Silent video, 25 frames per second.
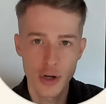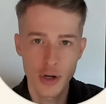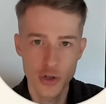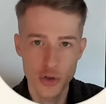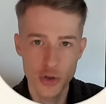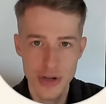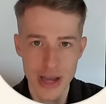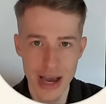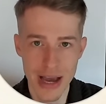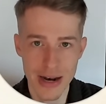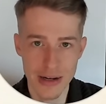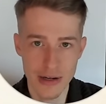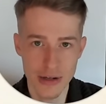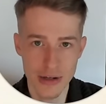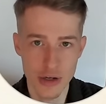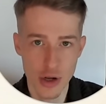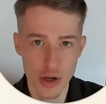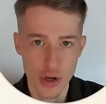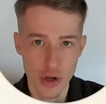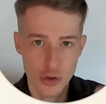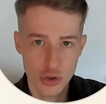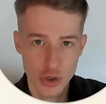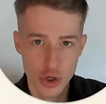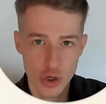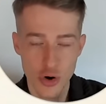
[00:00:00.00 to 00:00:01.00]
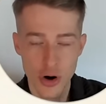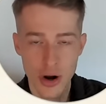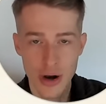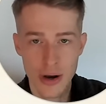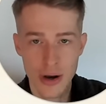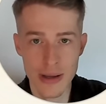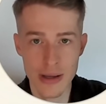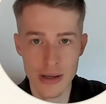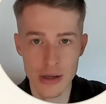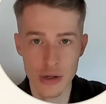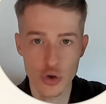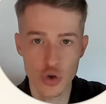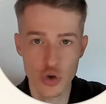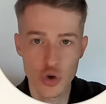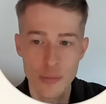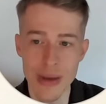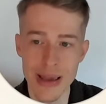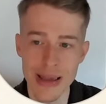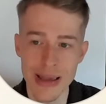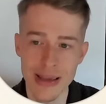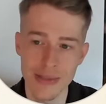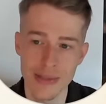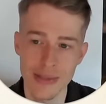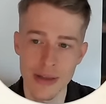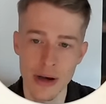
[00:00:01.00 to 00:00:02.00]
to get it, trying to
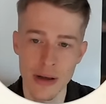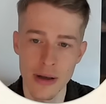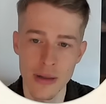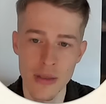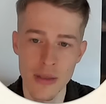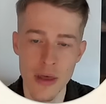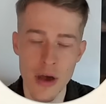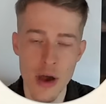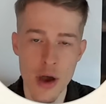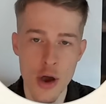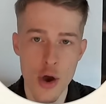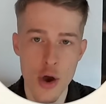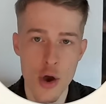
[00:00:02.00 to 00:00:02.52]
make it done,